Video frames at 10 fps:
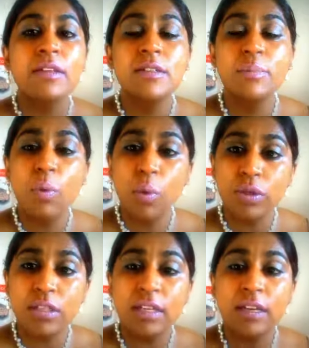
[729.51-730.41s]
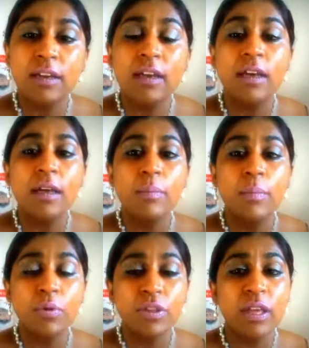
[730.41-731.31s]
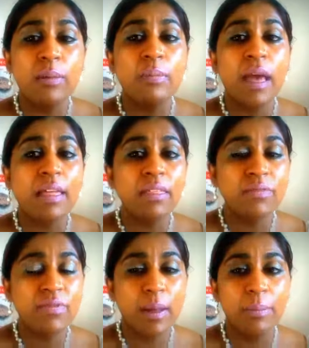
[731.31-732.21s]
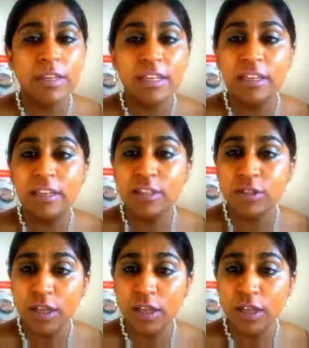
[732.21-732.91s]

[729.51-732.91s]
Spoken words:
supporting both him and the family in